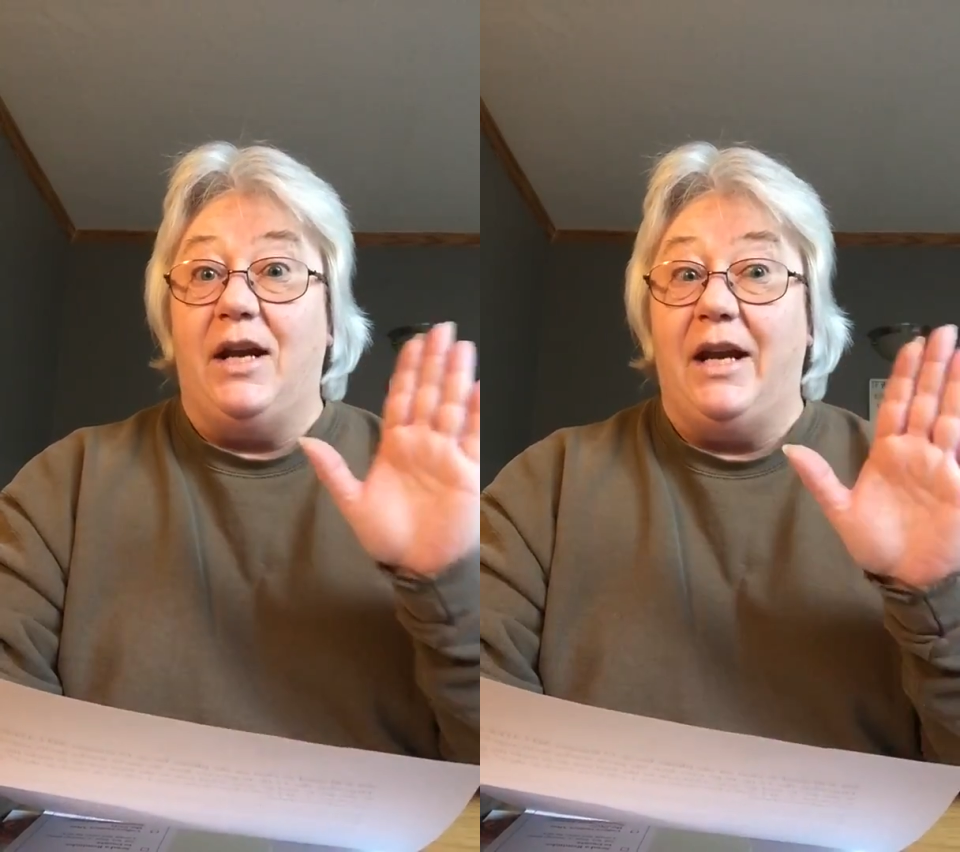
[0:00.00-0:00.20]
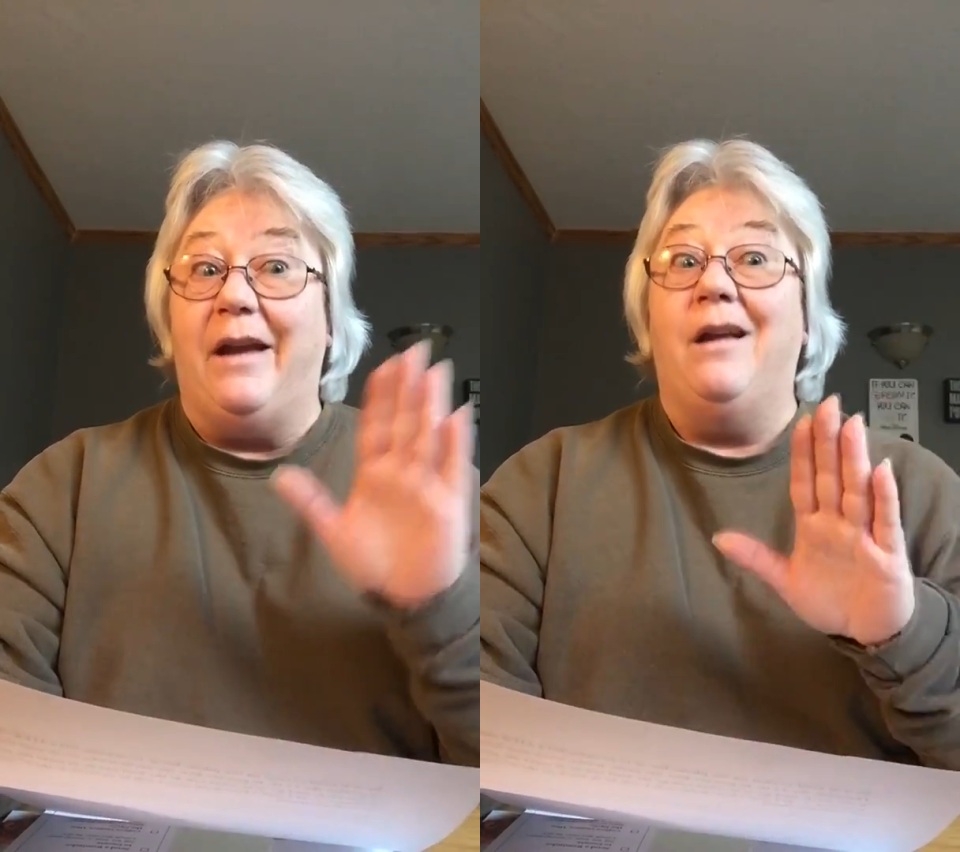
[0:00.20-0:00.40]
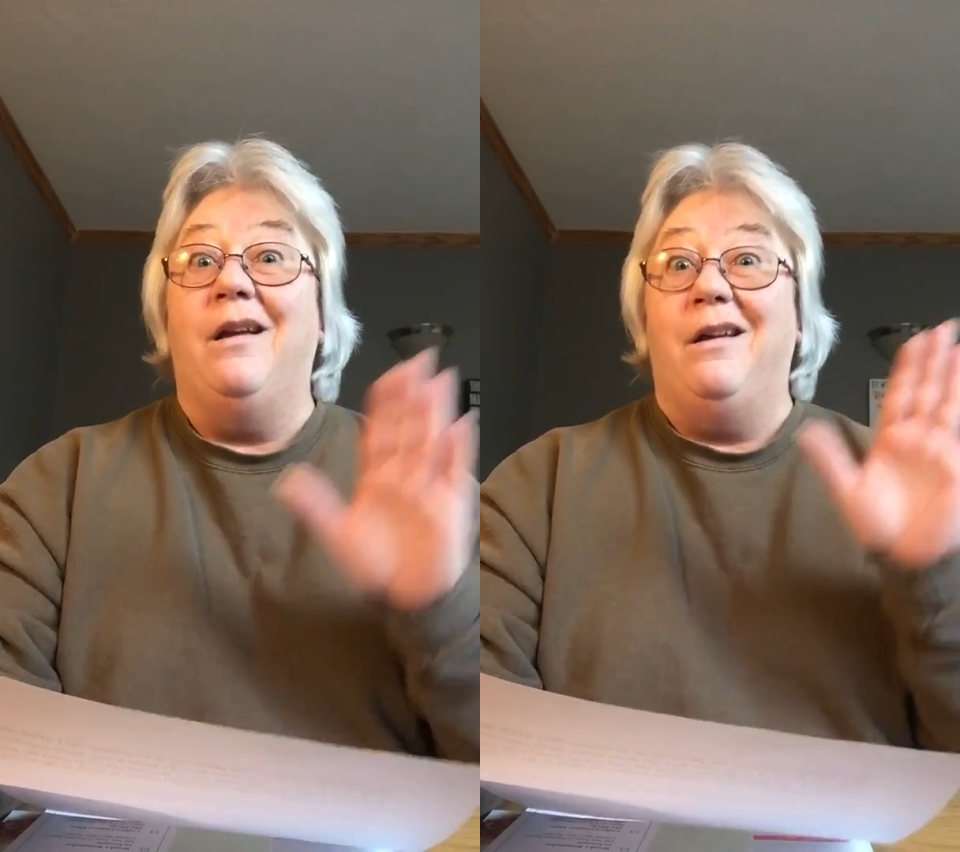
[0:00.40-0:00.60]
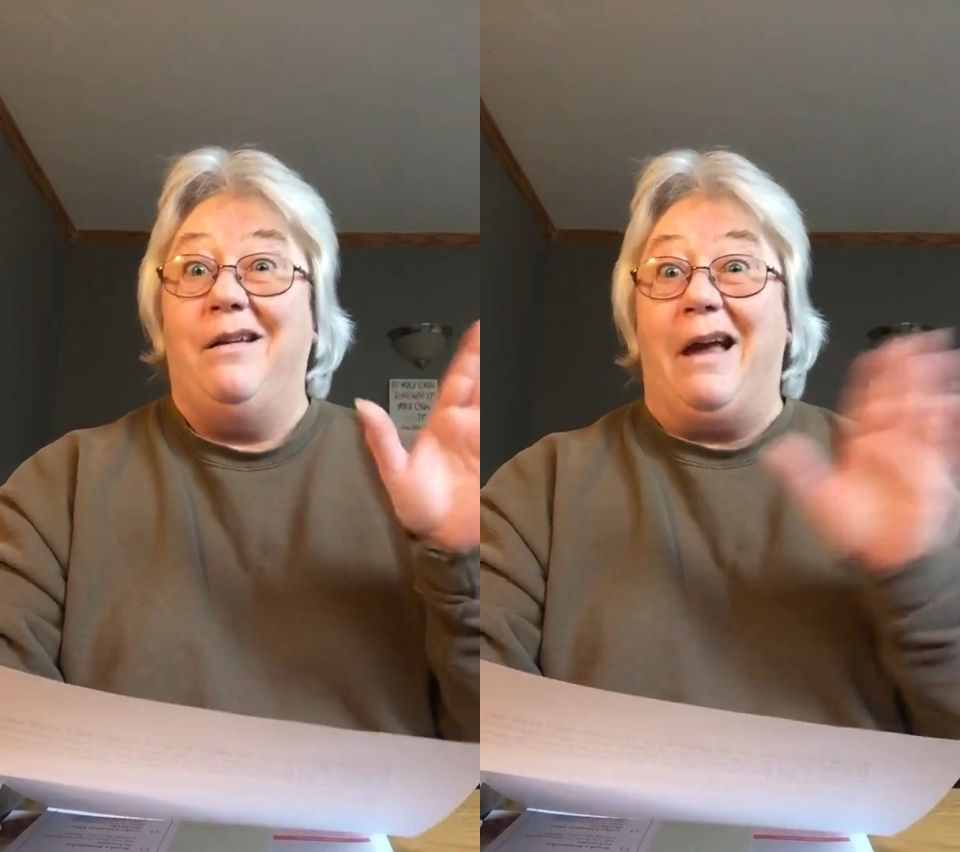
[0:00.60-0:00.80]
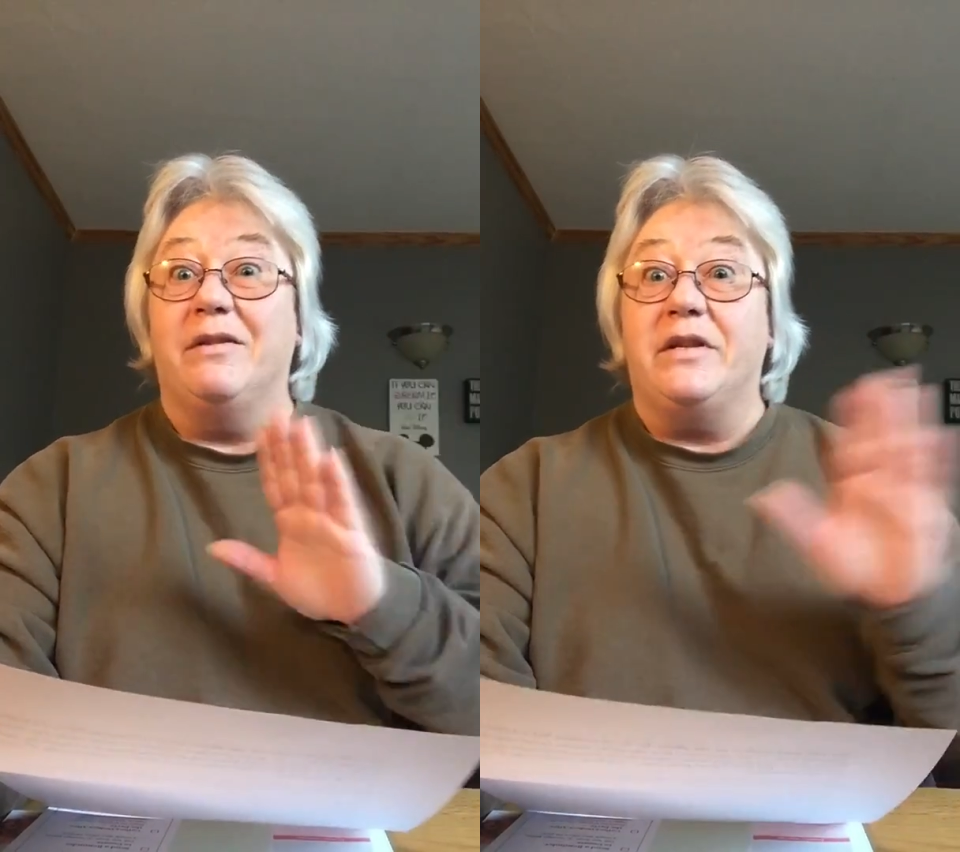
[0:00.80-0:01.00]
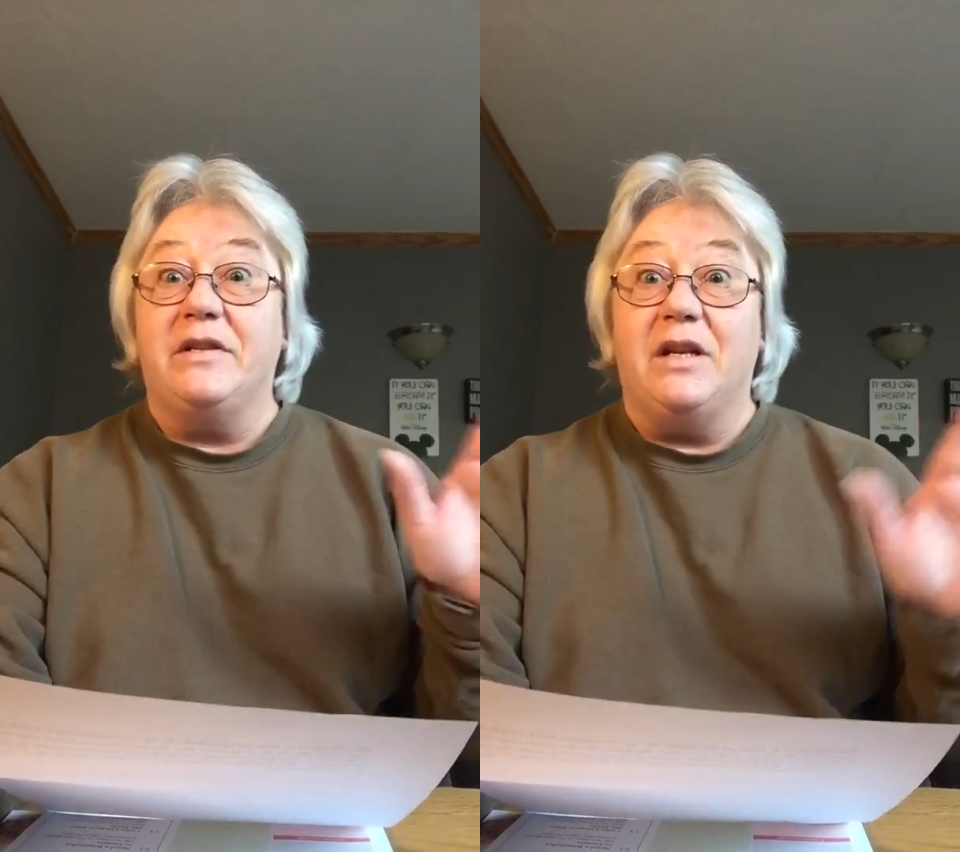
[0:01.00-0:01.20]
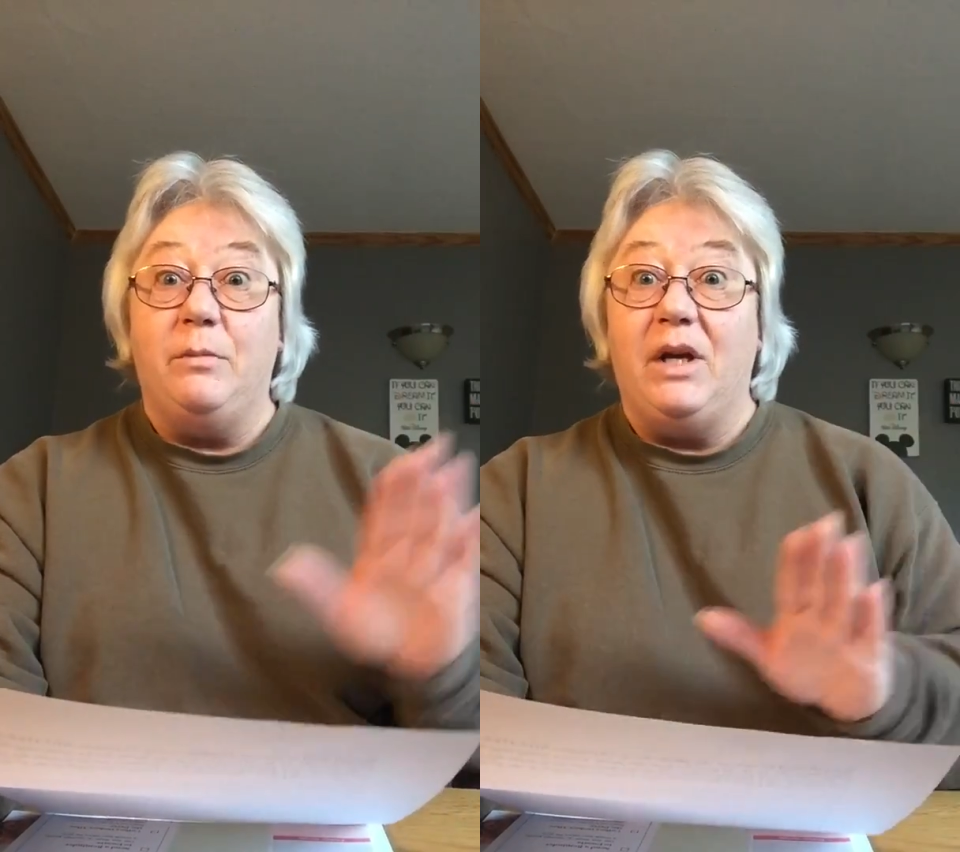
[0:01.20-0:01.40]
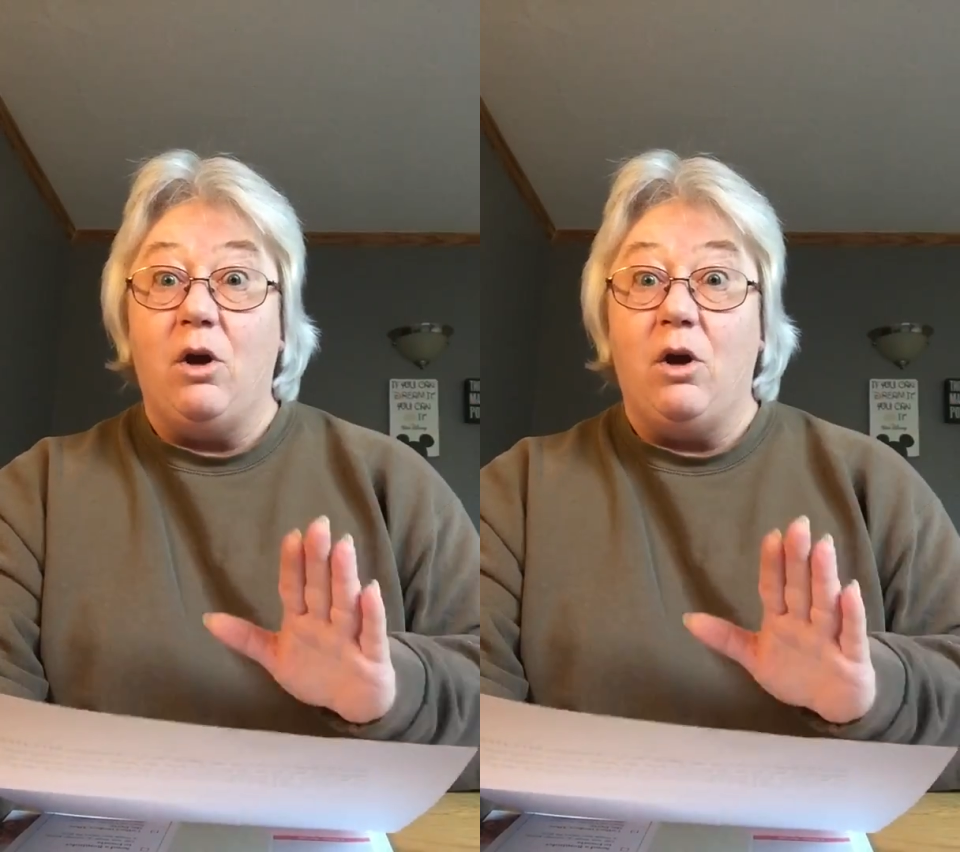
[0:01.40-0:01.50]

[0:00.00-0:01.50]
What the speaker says: Hey, Allison's going to be